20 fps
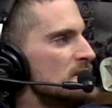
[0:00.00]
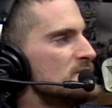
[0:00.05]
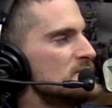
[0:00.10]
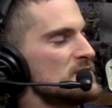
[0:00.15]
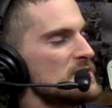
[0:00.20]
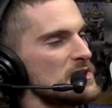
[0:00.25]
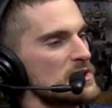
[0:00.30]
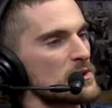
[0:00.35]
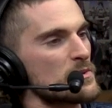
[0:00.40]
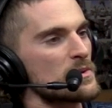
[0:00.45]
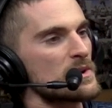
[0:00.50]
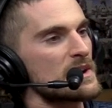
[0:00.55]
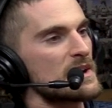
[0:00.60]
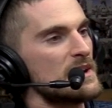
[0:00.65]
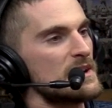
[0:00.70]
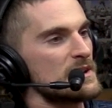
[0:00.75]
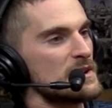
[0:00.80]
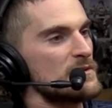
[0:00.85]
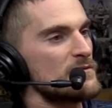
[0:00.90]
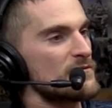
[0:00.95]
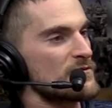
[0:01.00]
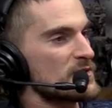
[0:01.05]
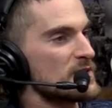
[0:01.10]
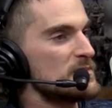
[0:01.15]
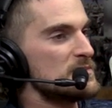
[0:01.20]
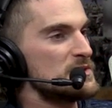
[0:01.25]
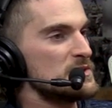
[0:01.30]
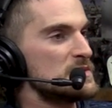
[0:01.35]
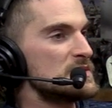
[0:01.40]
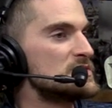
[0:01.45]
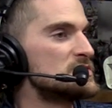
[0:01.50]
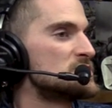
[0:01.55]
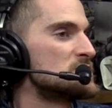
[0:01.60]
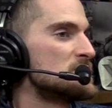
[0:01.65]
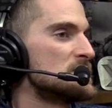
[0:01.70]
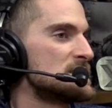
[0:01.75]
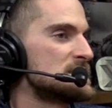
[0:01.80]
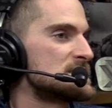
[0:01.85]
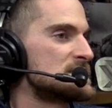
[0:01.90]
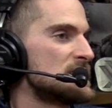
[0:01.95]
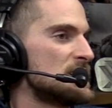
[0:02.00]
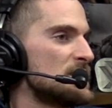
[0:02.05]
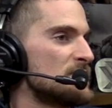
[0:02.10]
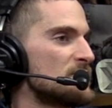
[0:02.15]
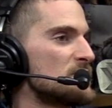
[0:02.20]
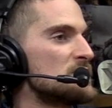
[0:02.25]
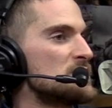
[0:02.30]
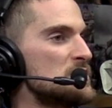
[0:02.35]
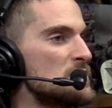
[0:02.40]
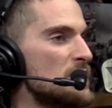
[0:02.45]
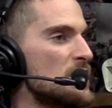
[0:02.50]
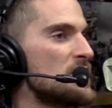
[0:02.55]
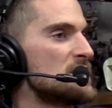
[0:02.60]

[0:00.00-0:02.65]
Do you get your workout in from doing shooting stuff, or do yeah.